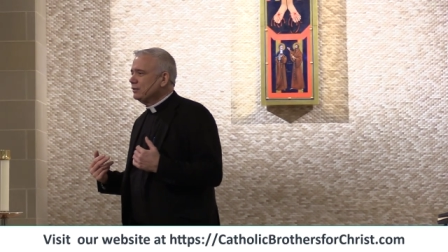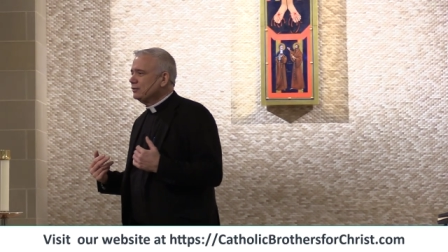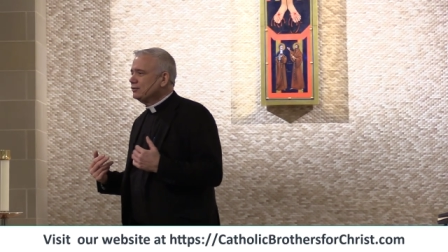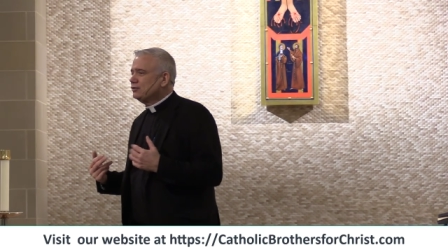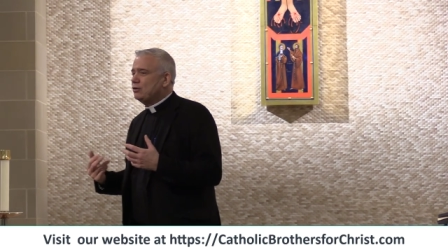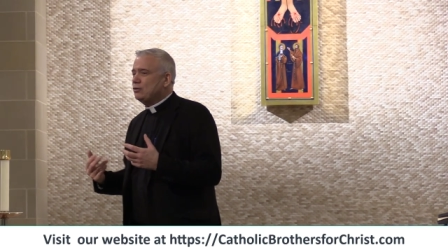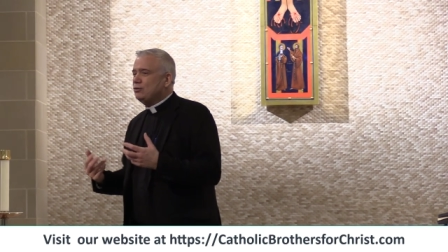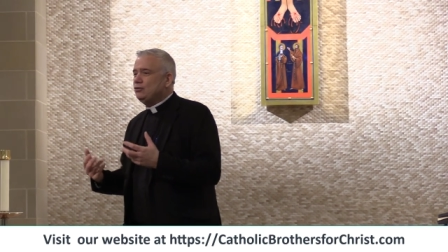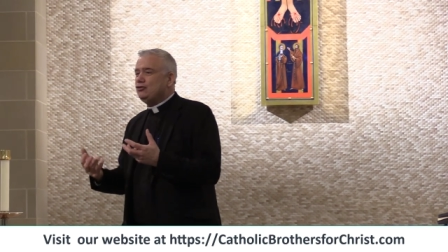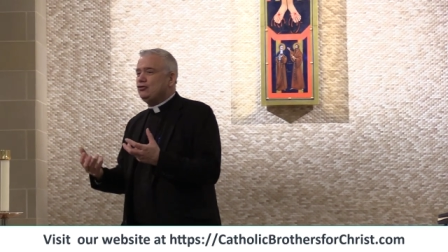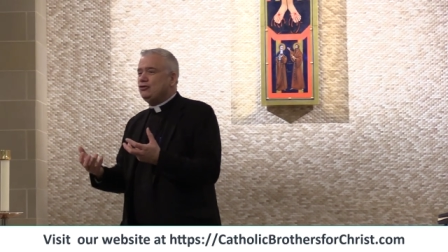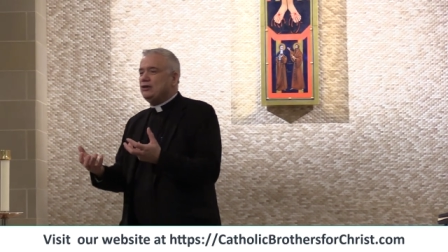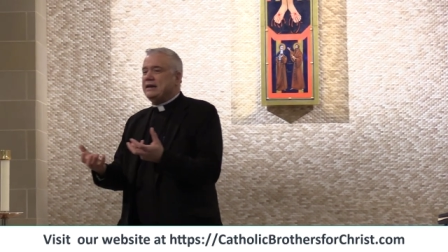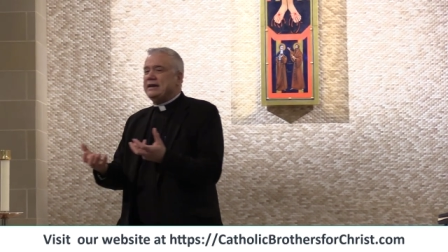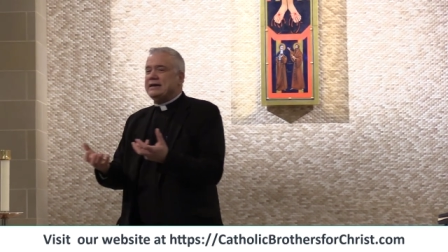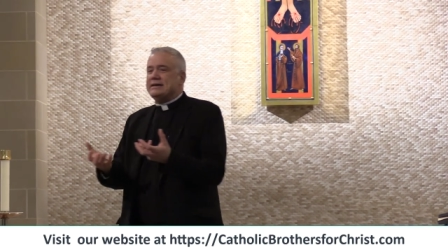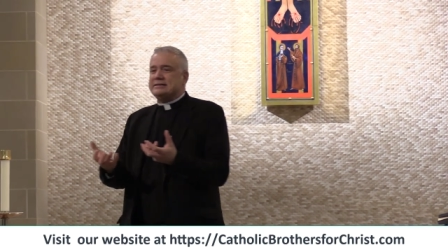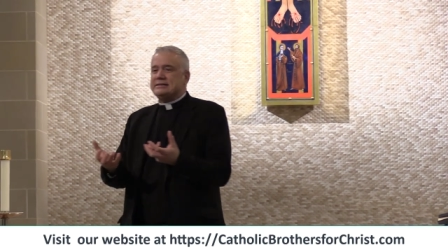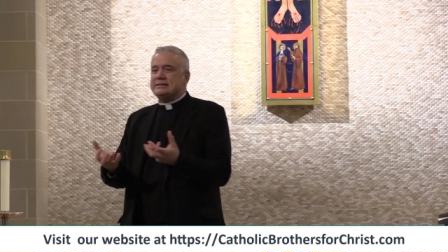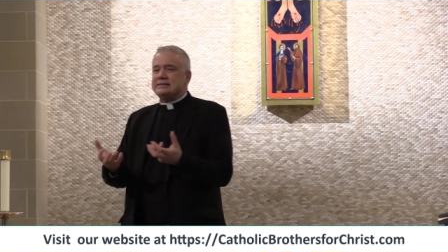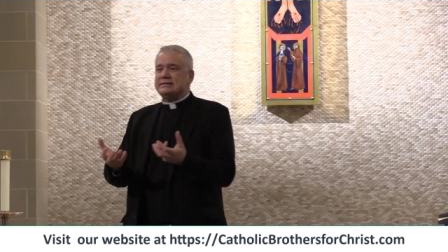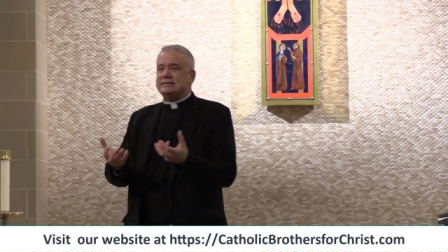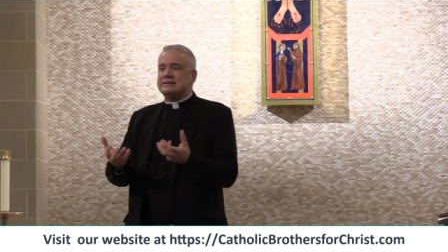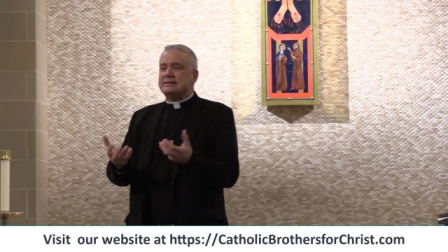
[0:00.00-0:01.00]
so
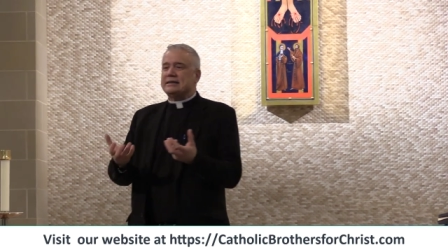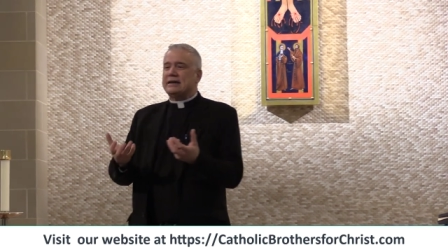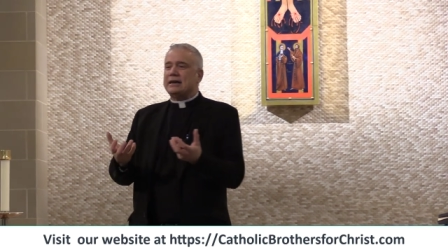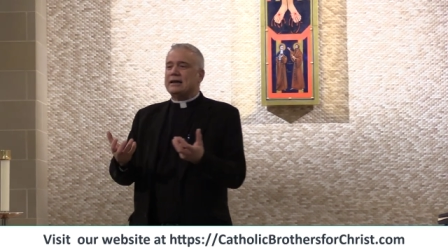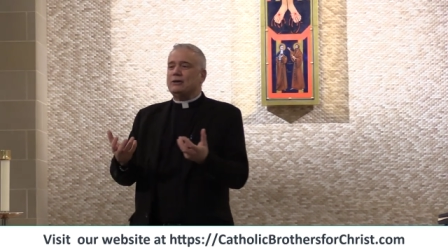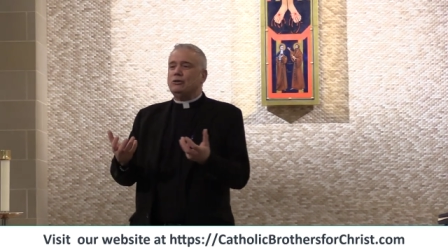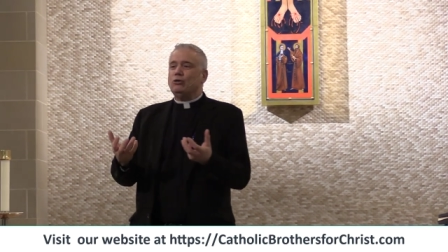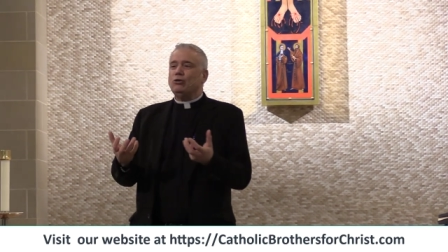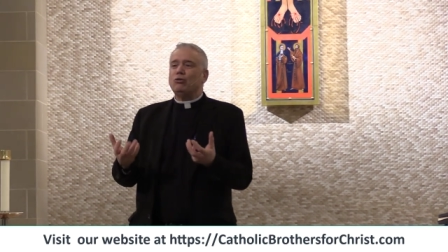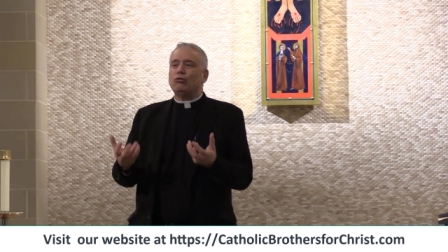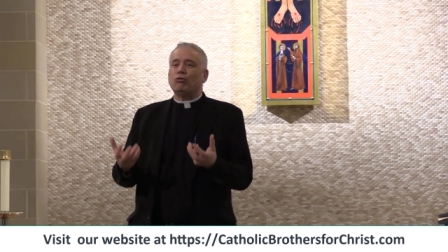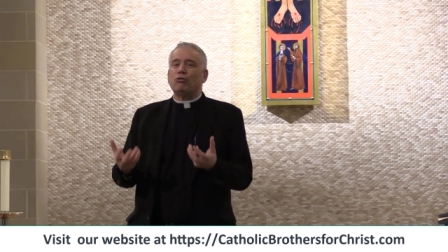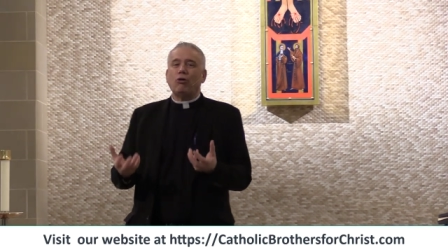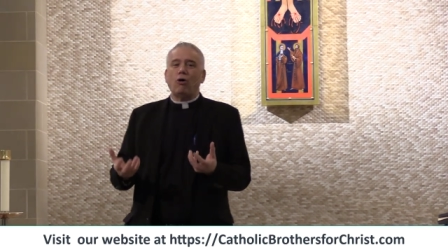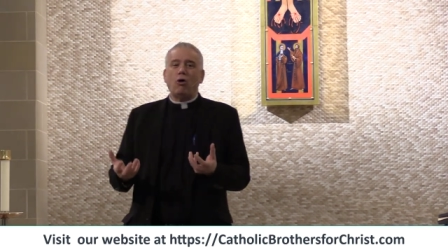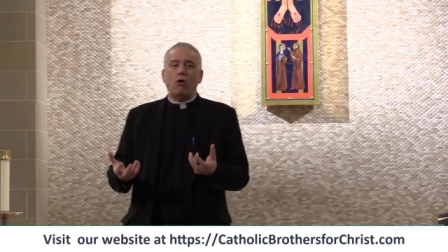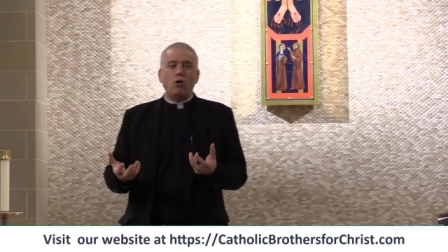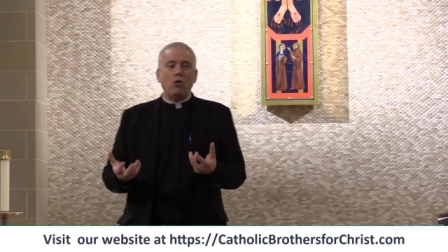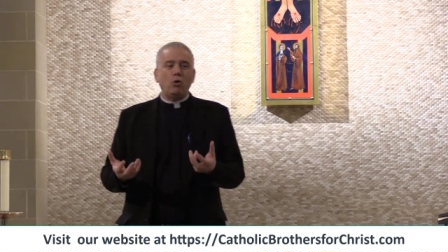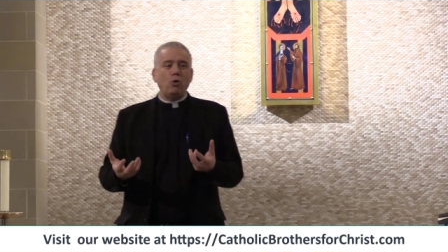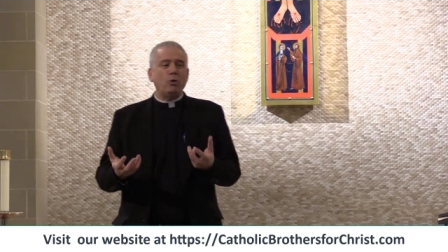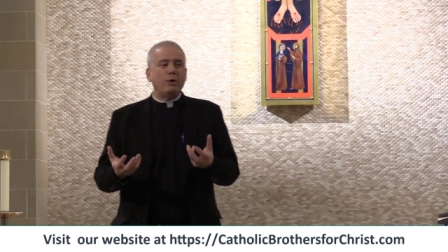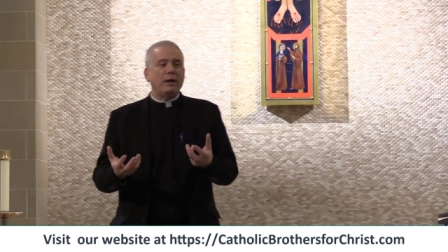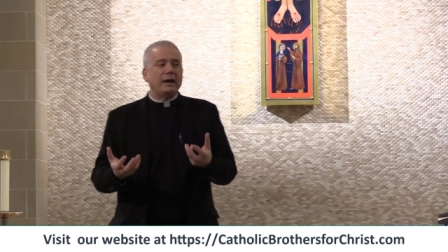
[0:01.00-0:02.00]
Jesus can
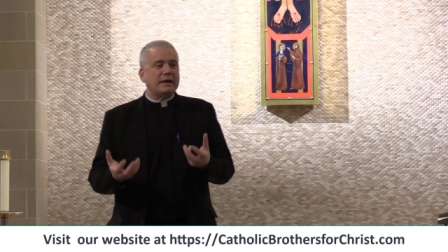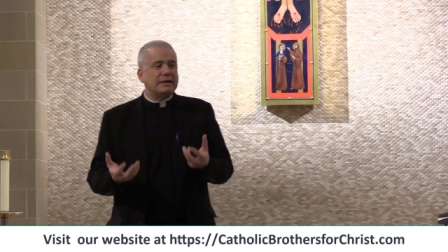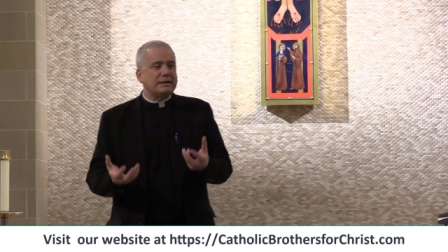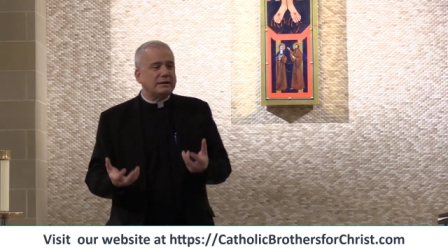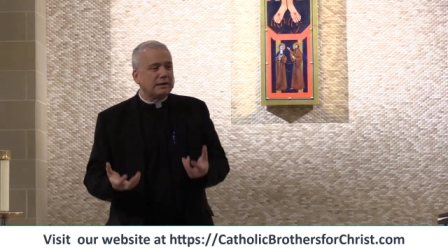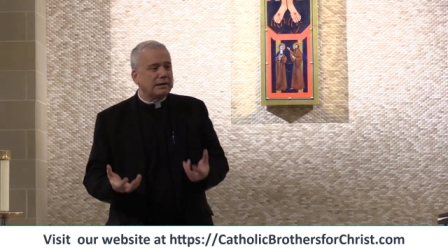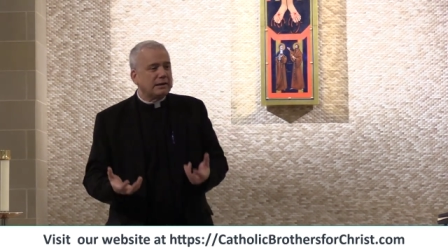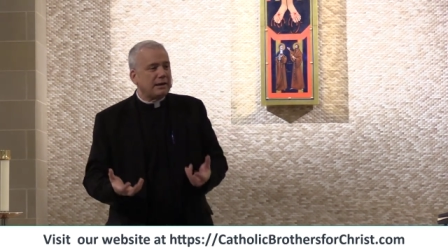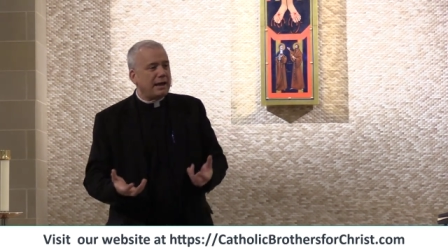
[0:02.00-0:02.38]
grow in